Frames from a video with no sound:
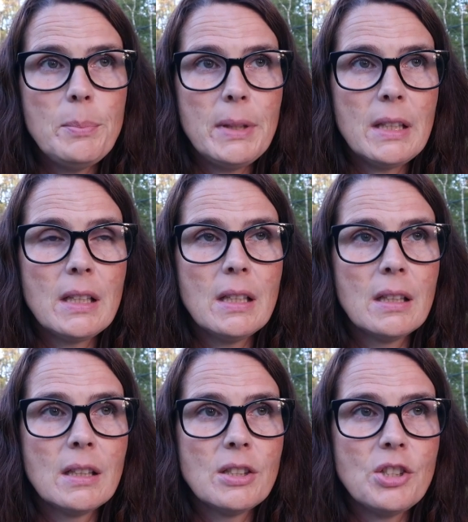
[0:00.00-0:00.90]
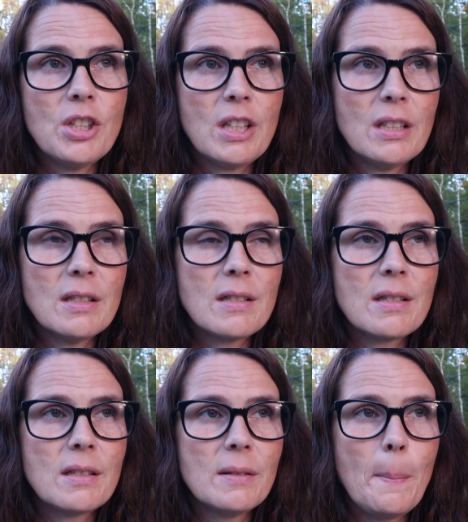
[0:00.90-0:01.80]
big
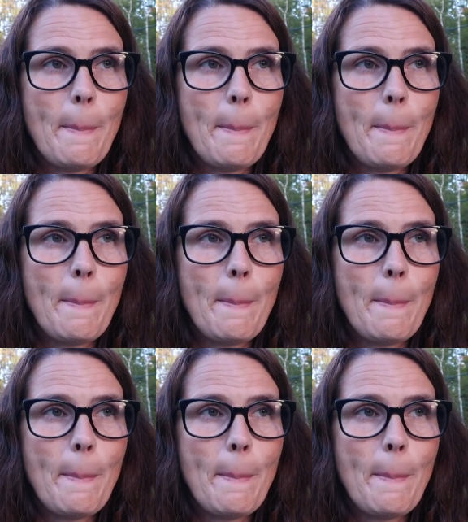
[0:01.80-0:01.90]
chickens,